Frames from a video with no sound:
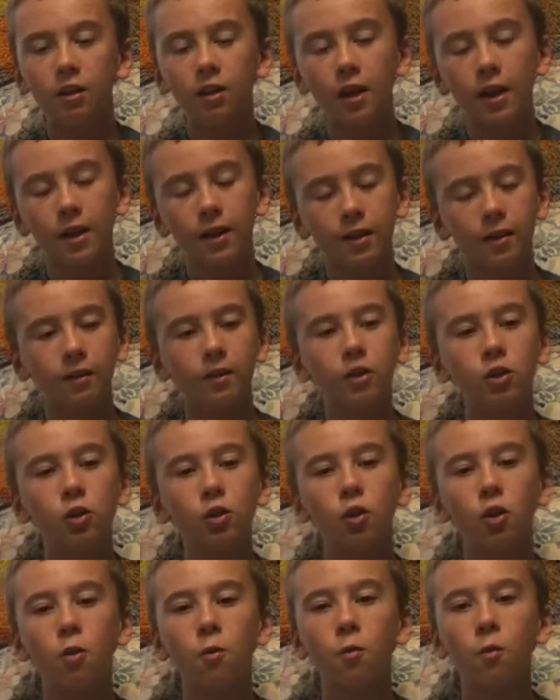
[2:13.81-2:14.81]
Like, you
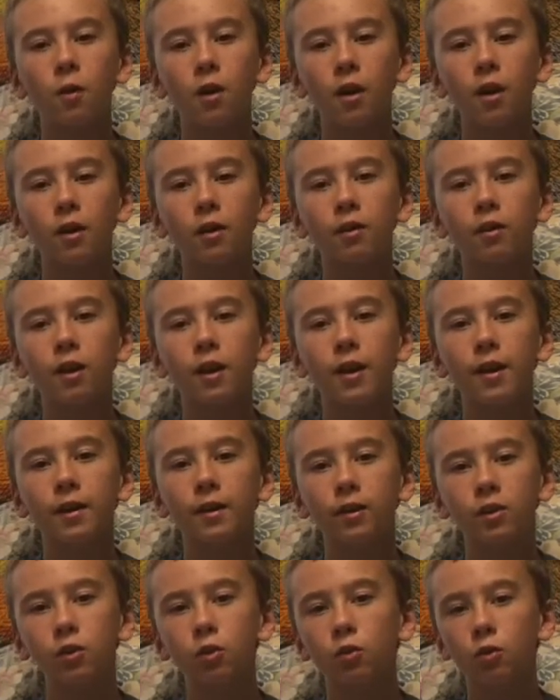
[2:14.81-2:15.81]
don't want it,
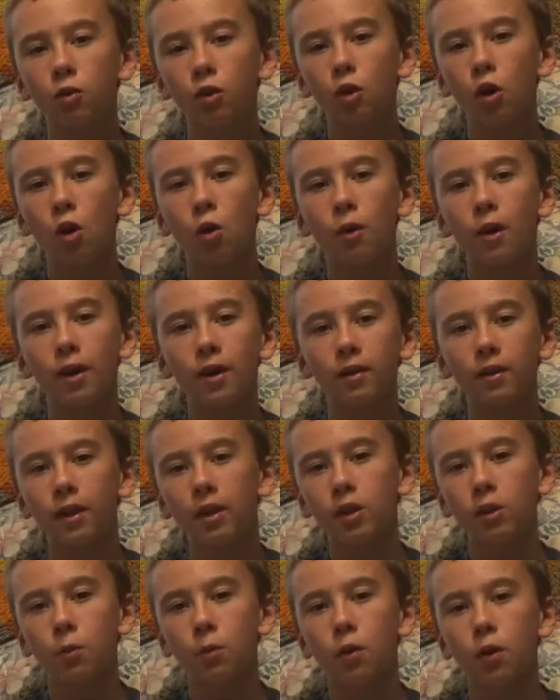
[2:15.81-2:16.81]
like, you glue it and
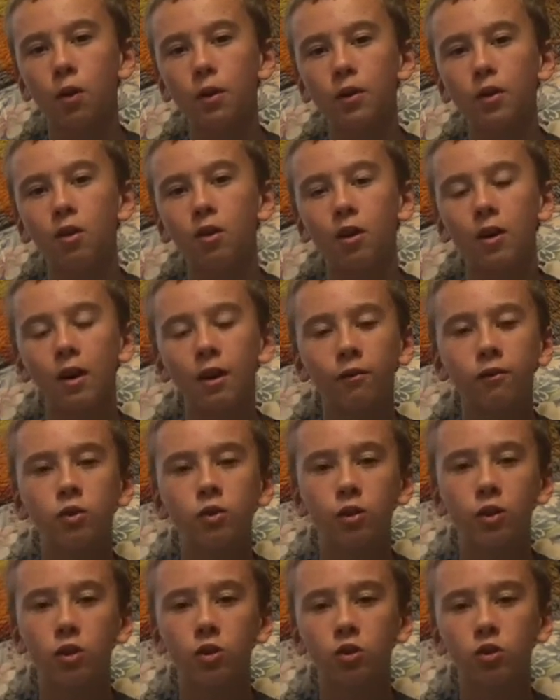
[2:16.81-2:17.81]
then you put it on
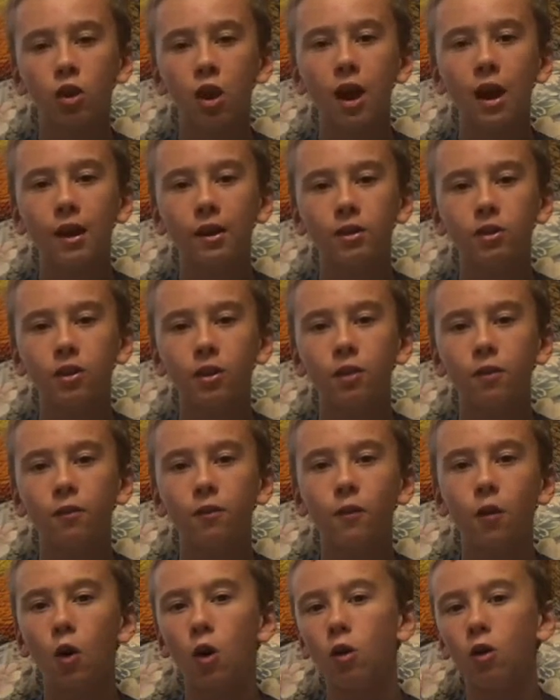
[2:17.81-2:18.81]
after it's dry. It's going to
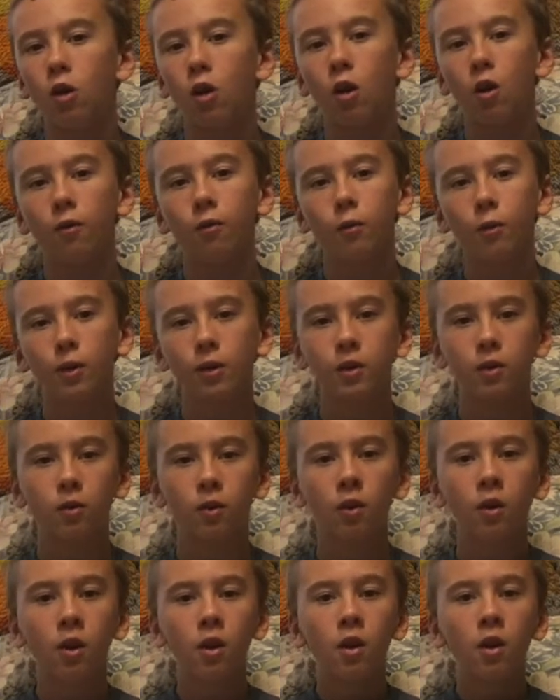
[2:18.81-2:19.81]
fall off when you
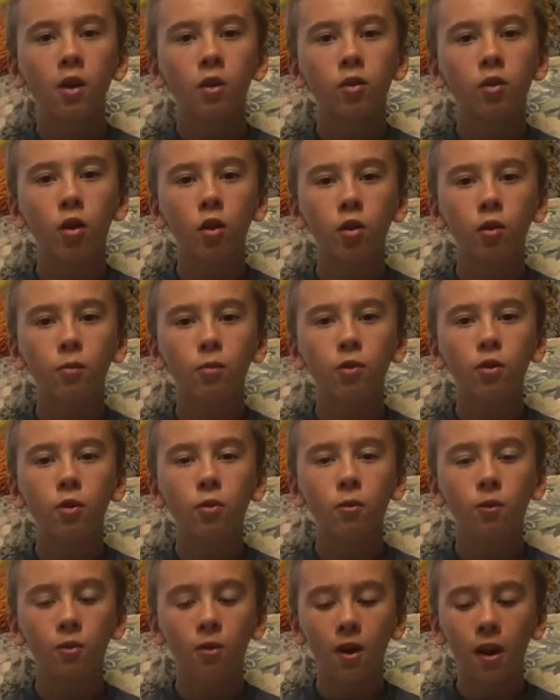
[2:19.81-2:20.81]
throw the
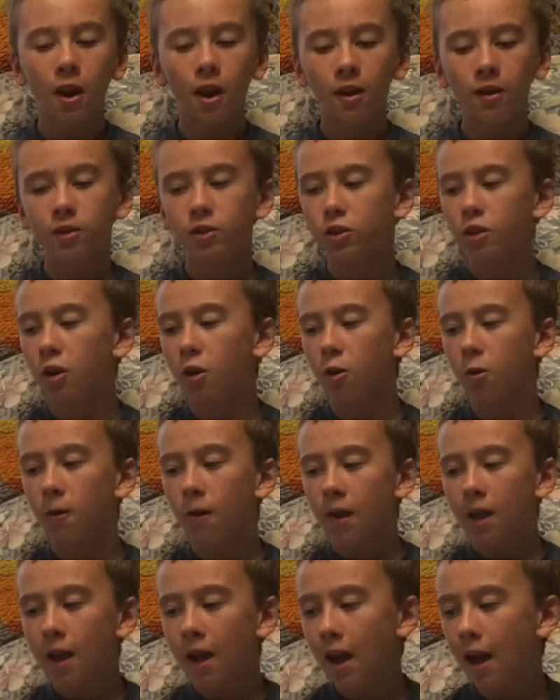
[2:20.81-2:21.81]
boomerang. So
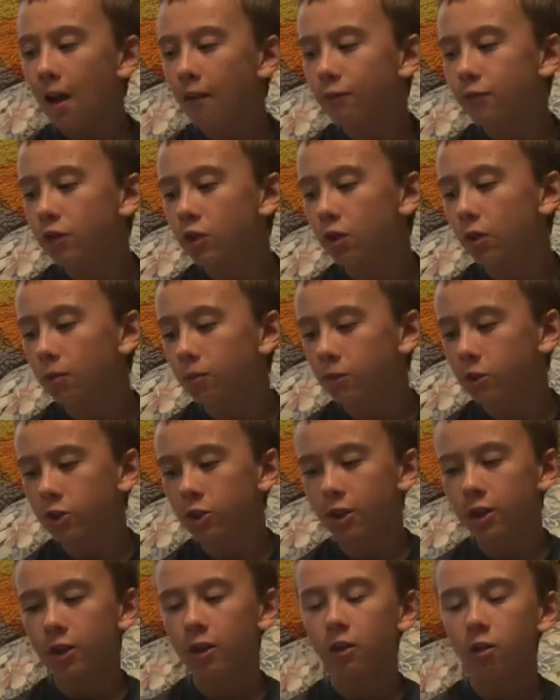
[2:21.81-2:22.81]
have some
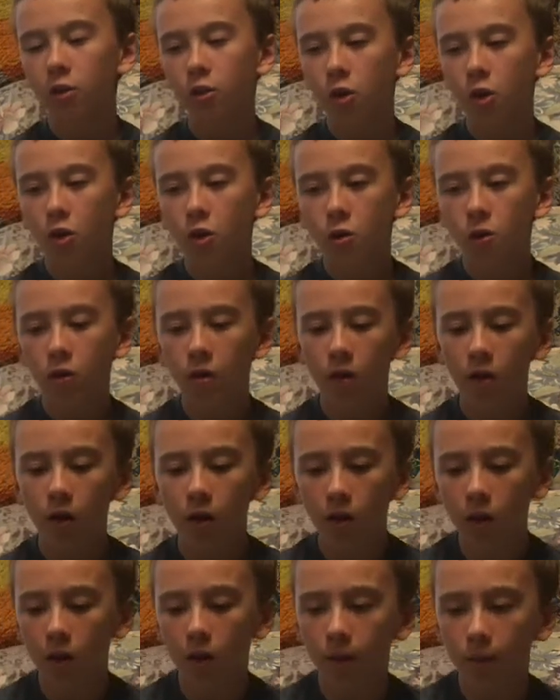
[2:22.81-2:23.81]
sticky glue.
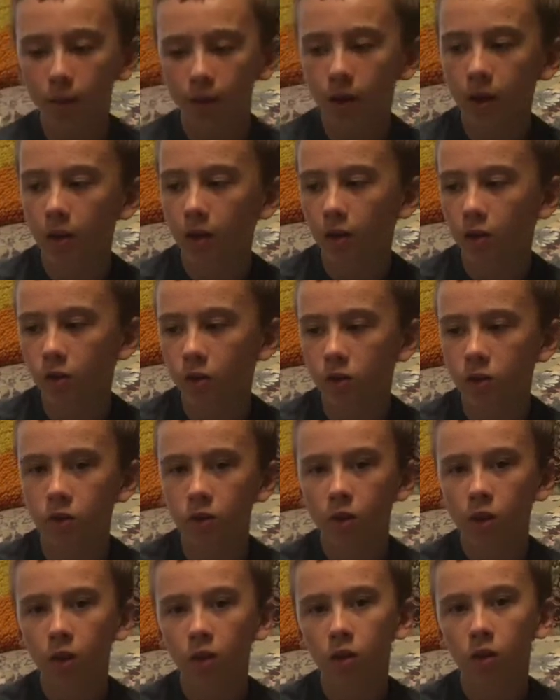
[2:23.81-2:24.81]
Here's
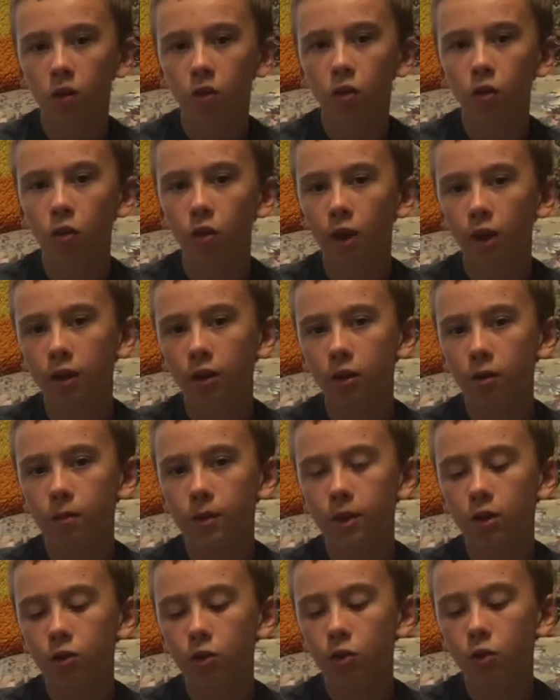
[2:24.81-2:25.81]
the glue I'm going to
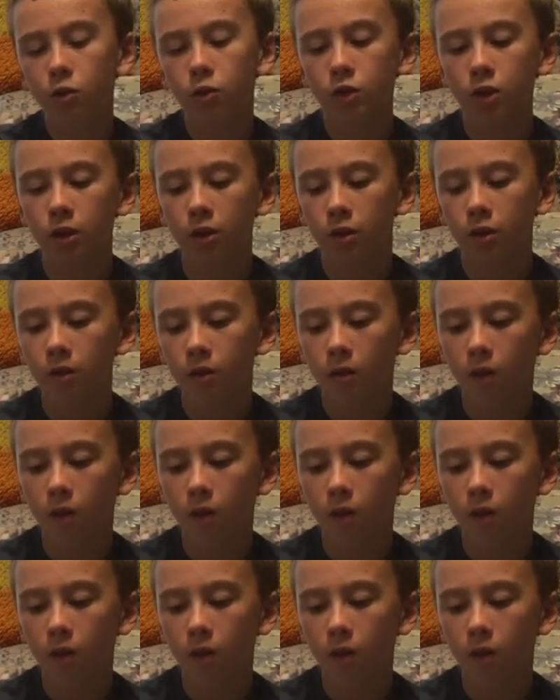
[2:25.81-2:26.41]
be using.